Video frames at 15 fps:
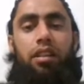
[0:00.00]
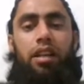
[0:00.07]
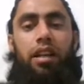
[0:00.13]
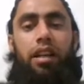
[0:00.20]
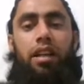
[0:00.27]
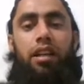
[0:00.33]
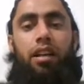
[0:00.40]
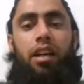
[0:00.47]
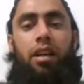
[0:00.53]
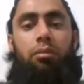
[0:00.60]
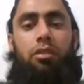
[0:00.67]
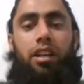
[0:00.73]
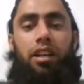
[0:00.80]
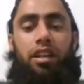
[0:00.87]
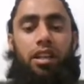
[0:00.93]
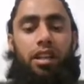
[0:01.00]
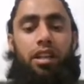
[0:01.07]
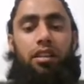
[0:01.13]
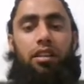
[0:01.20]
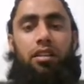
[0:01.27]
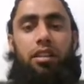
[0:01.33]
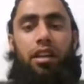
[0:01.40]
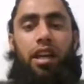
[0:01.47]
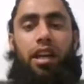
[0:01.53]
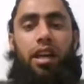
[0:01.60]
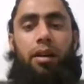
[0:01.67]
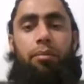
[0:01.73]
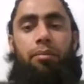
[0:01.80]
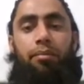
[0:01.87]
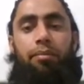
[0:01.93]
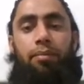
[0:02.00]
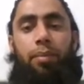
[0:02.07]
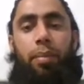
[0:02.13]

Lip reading: and I am writing here the name,